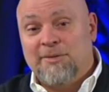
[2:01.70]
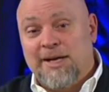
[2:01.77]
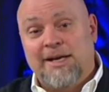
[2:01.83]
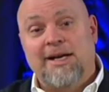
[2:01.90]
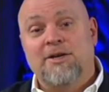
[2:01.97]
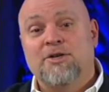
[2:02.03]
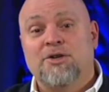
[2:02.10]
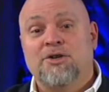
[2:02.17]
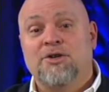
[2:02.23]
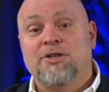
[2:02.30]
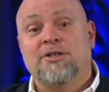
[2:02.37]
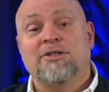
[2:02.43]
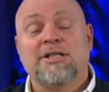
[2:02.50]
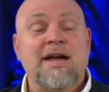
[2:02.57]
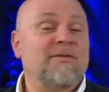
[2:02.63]
red haired
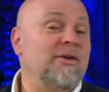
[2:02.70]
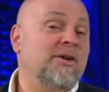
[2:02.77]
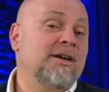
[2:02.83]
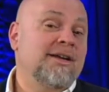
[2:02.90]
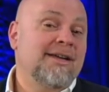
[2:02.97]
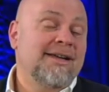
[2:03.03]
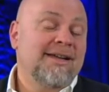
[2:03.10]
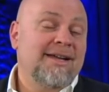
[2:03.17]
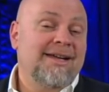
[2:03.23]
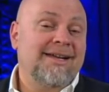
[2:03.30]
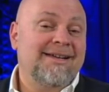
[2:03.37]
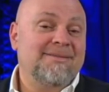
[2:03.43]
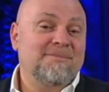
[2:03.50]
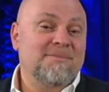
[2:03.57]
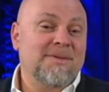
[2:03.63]
girl, or never
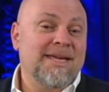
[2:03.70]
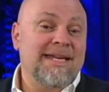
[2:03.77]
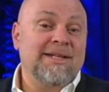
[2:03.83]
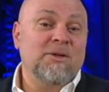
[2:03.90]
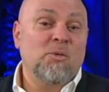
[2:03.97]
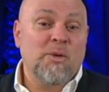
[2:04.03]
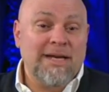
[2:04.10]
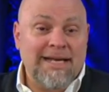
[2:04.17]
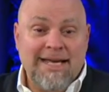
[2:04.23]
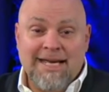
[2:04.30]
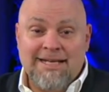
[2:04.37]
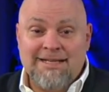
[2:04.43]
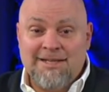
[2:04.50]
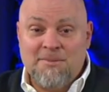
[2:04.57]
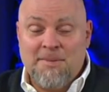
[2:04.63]
uh, getting the winning
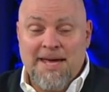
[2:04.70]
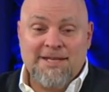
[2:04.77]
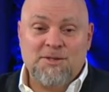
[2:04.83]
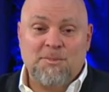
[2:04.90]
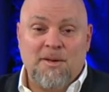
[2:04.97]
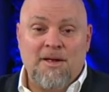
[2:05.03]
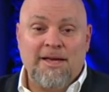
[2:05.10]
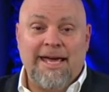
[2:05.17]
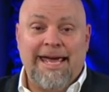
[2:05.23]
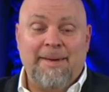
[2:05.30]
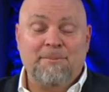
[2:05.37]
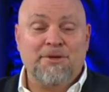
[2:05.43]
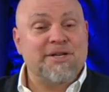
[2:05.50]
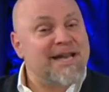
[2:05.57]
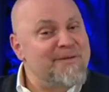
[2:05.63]
hit in the baseball
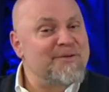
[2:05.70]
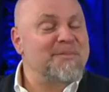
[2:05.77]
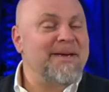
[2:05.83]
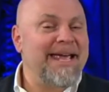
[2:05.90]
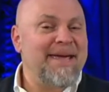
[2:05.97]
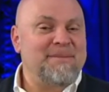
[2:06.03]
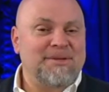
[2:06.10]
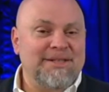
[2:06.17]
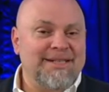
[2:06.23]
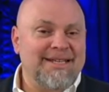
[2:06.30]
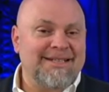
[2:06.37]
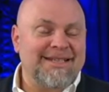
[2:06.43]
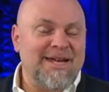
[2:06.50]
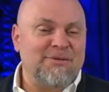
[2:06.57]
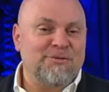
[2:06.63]
game, or never being able to
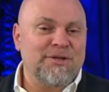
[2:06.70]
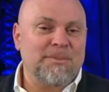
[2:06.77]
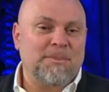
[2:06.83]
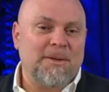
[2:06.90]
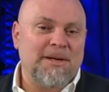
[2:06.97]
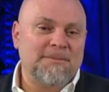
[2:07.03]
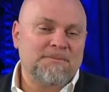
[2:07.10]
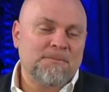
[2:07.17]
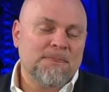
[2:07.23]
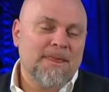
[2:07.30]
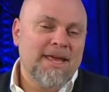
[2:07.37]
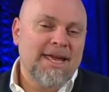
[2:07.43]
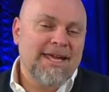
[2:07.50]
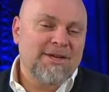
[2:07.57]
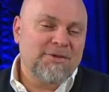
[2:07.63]
kick that football.
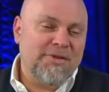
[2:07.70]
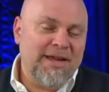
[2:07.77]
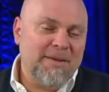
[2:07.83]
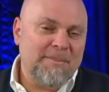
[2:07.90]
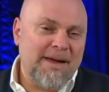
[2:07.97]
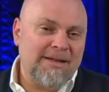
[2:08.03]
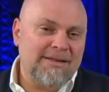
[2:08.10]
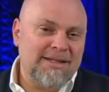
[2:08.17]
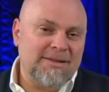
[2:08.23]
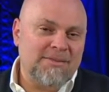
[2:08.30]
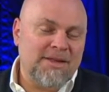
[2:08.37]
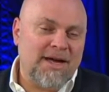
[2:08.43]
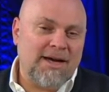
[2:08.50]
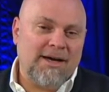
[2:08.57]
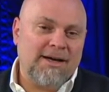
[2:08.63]
You think about the,
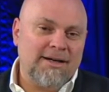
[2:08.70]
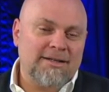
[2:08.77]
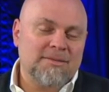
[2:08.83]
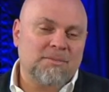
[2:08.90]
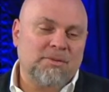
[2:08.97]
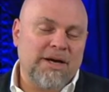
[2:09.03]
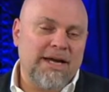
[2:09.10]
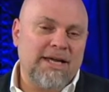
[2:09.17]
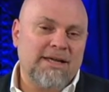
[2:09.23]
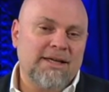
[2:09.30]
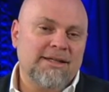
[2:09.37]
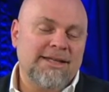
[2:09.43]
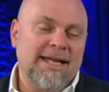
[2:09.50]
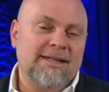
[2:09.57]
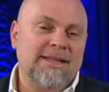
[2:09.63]
the heartbreak
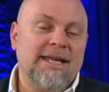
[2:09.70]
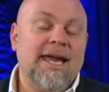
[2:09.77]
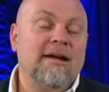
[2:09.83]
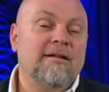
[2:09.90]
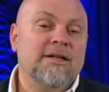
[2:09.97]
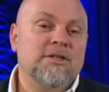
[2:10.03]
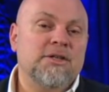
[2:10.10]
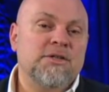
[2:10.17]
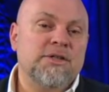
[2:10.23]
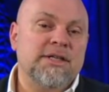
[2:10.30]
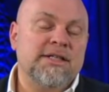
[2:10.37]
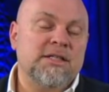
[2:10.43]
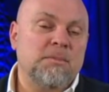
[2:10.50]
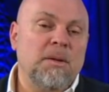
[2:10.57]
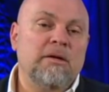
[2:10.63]
that the characters
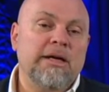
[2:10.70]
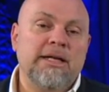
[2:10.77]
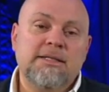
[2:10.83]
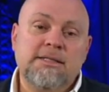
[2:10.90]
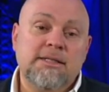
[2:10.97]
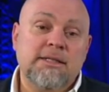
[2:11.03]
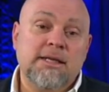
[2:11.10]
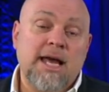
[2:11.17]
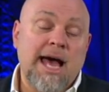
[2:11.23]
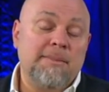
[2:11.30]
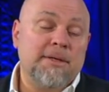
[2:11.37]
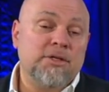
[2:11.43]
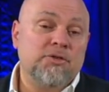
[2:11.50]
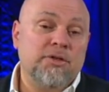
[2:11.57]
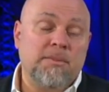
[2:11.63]
experience in the
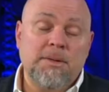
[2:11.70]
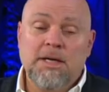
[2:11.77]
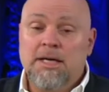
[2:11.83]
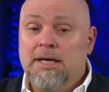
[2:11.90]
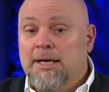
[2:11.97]
comic strip.